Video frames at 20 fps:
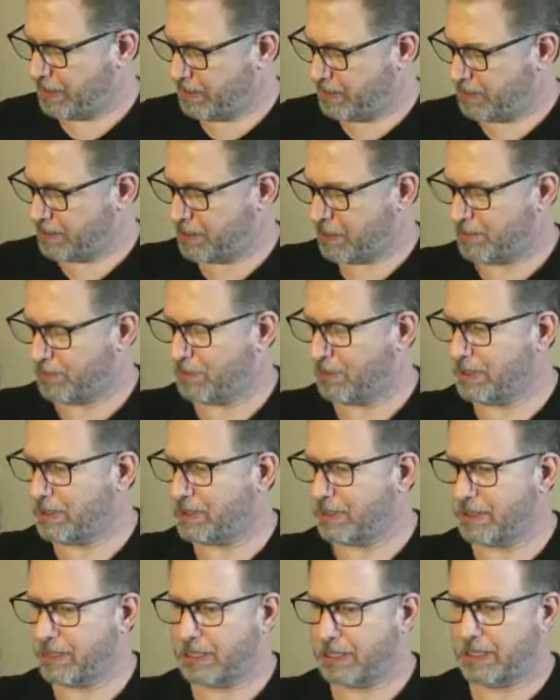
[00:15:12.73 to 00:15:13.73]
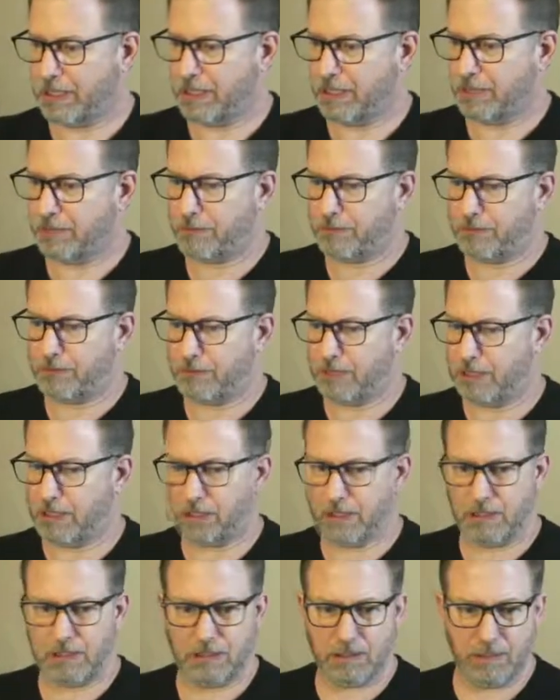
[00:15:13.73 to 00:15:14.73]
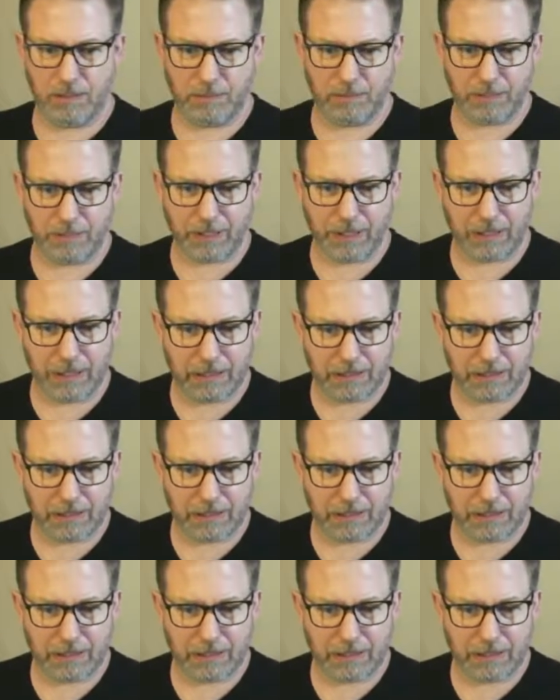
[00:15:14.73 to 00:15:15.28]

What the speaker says: So I'm wondering if I'm looking